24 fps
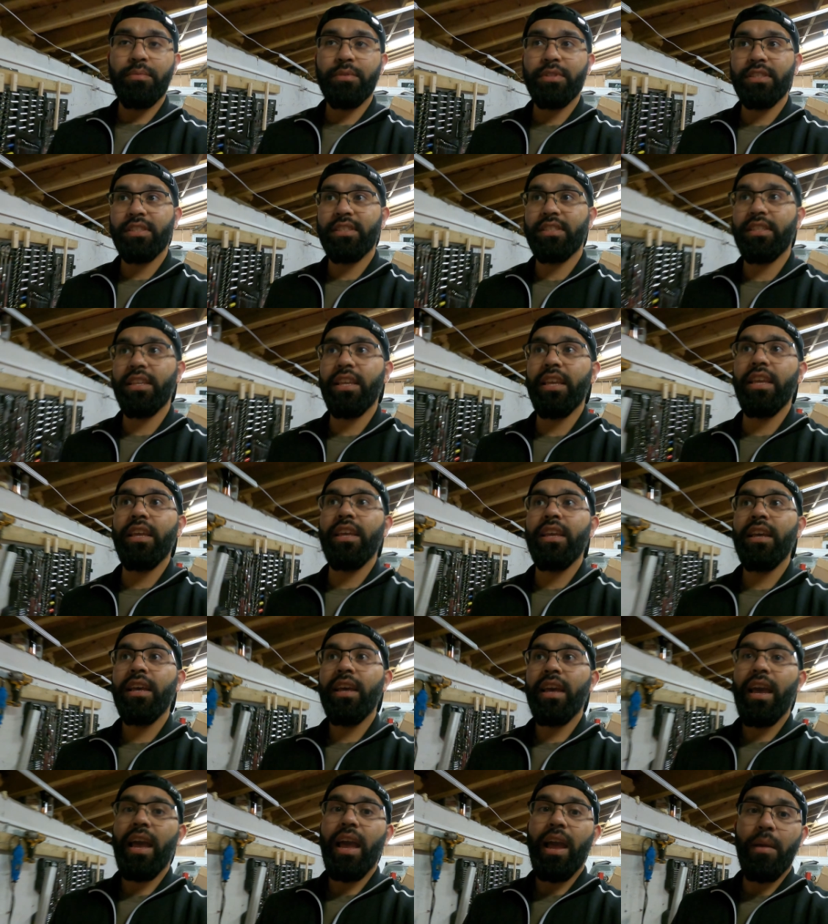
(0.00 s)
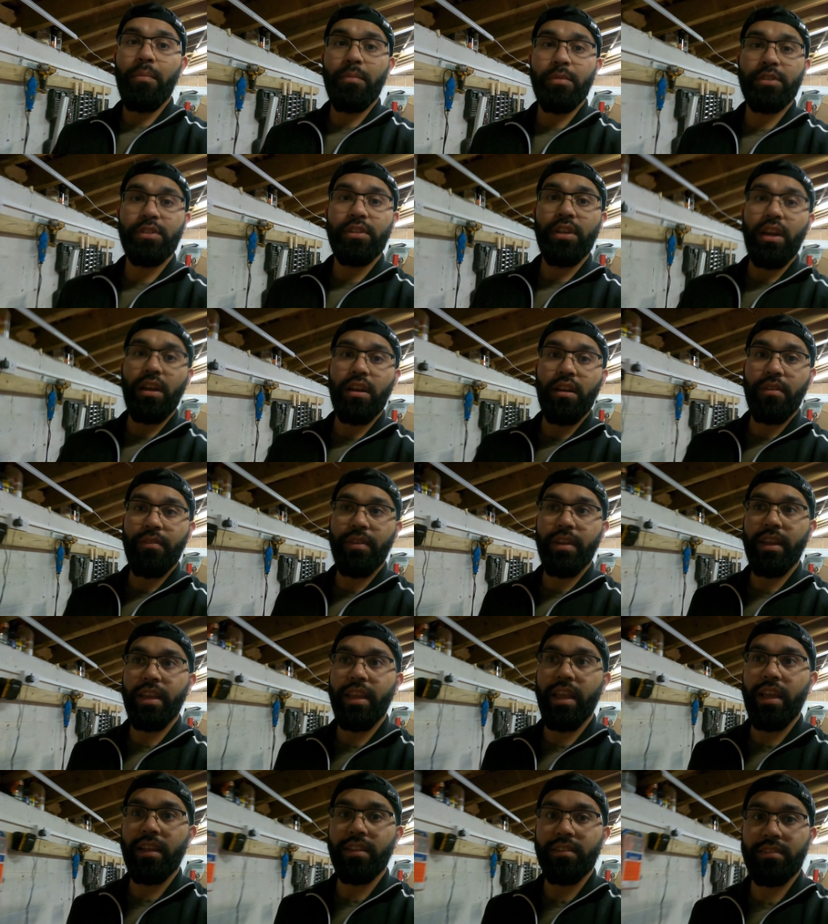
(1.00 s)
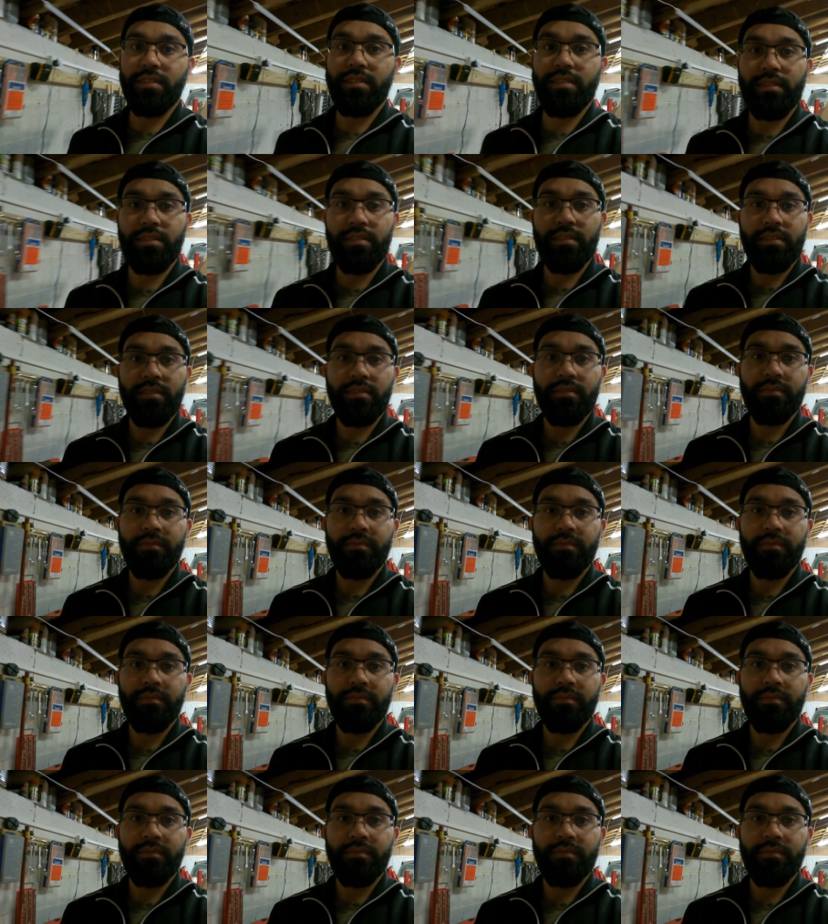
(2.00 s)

able to see how much darker it gets.